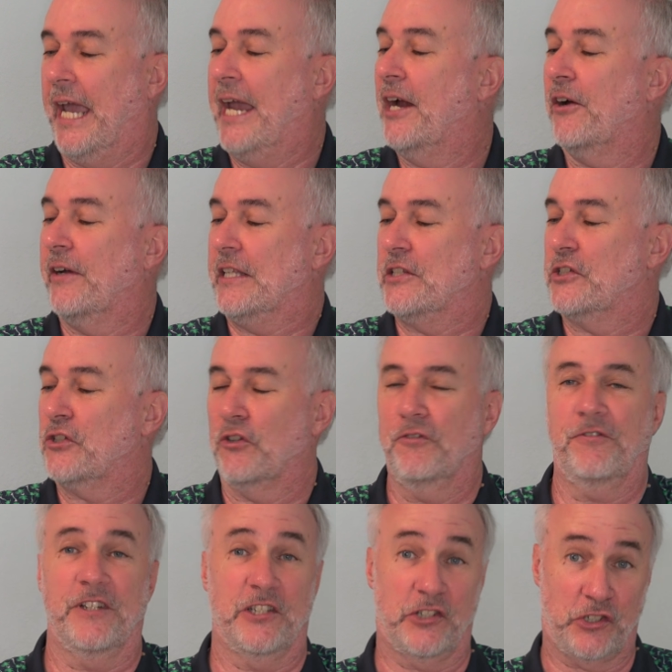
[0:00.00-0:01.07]
Air and
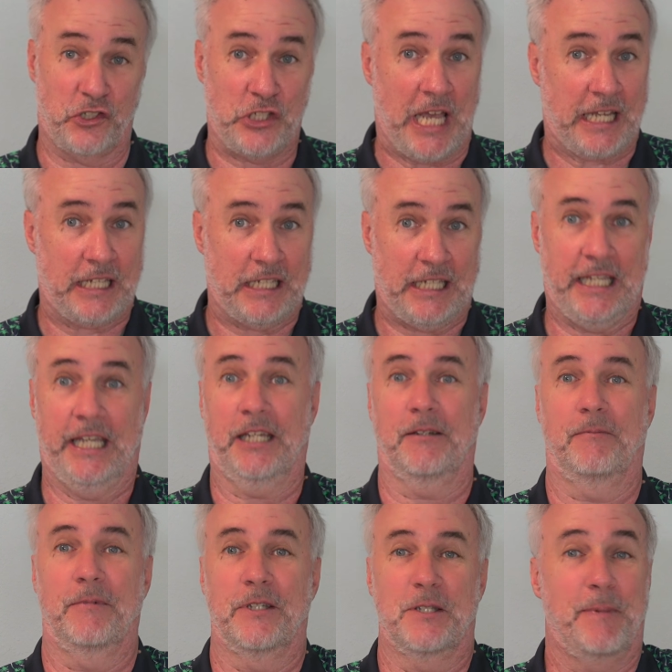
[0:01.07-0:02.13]
Surface Check
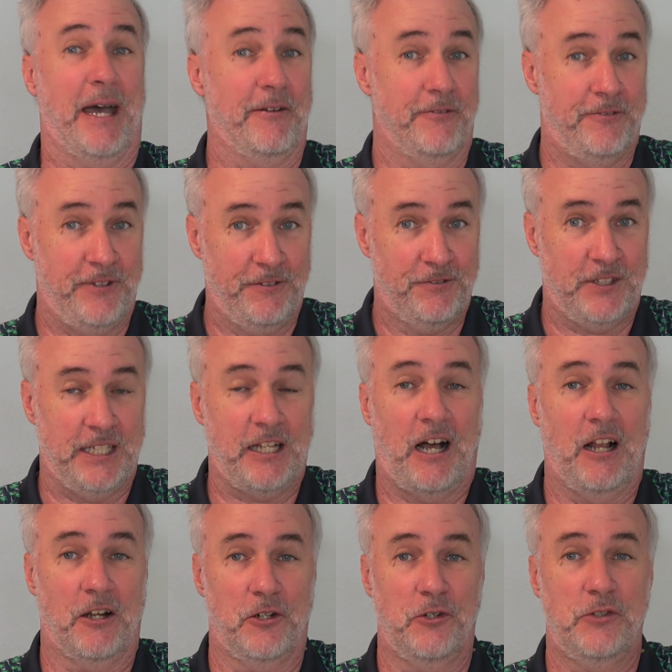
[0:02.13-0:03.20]
Kit, is about
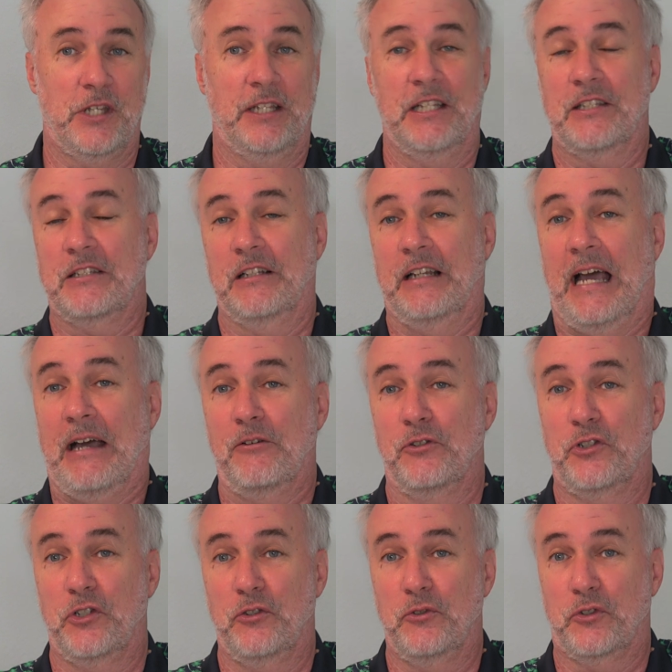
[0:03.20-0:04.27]
$50, and this
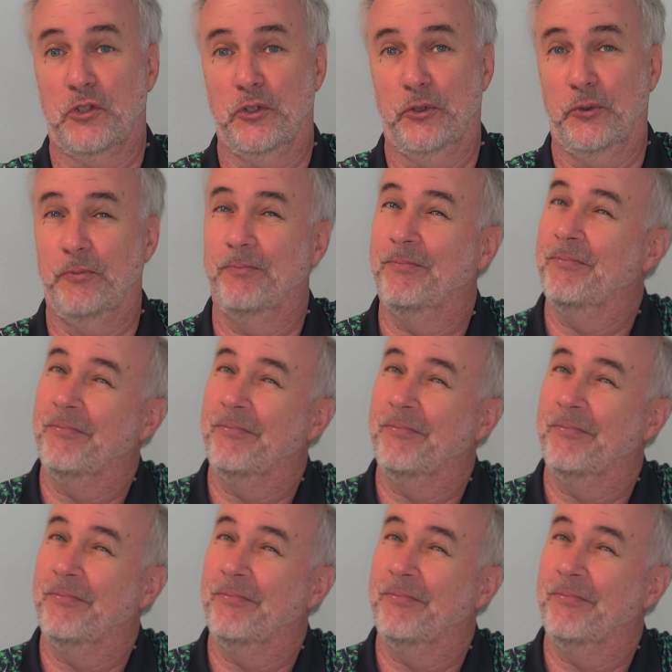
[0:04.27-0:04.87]
allows you to